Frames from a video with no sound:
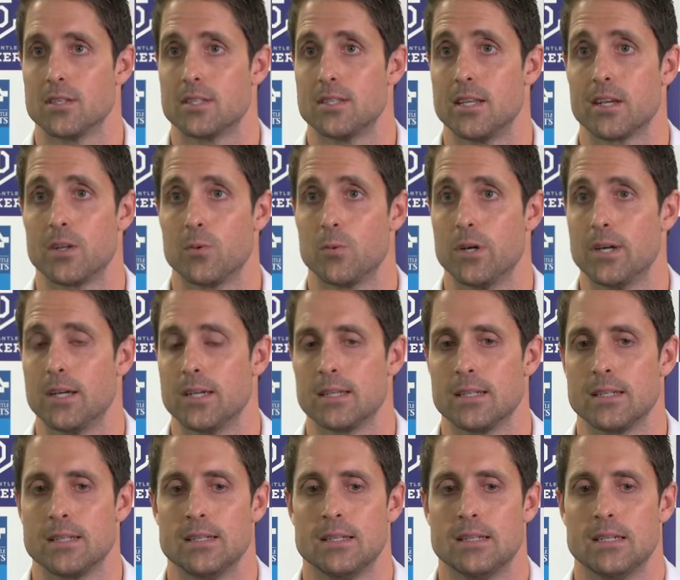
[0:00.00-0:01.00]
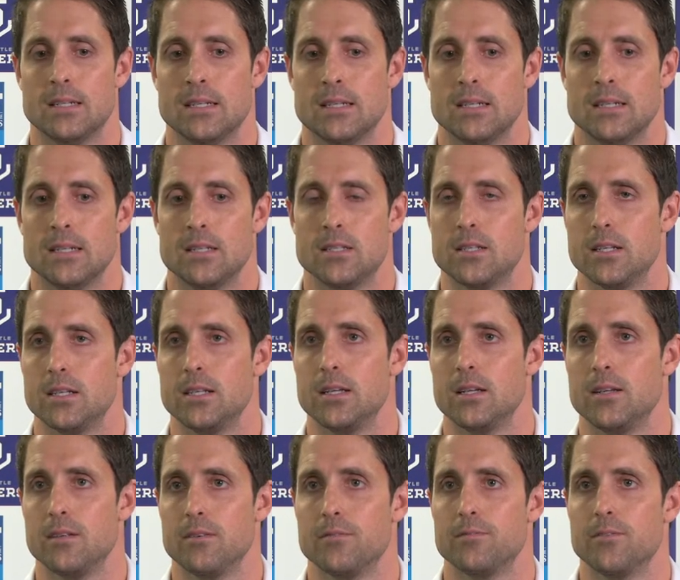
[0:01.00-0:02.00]
the second week and
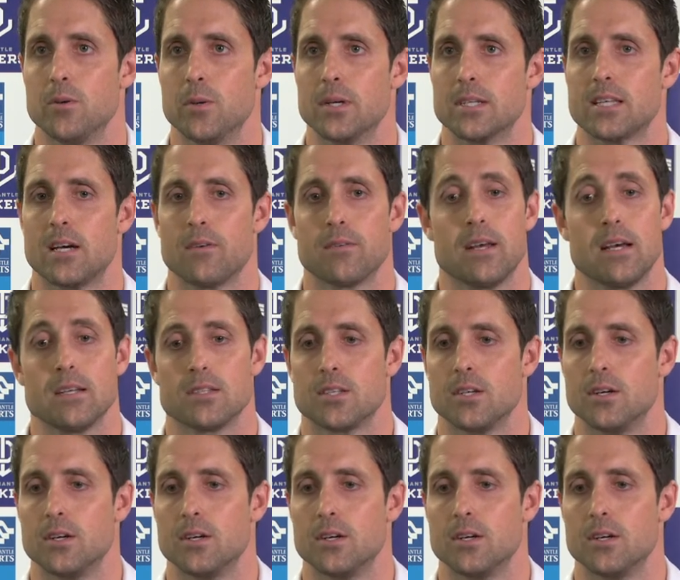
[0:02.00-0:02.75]
Sydney a few weeks after that.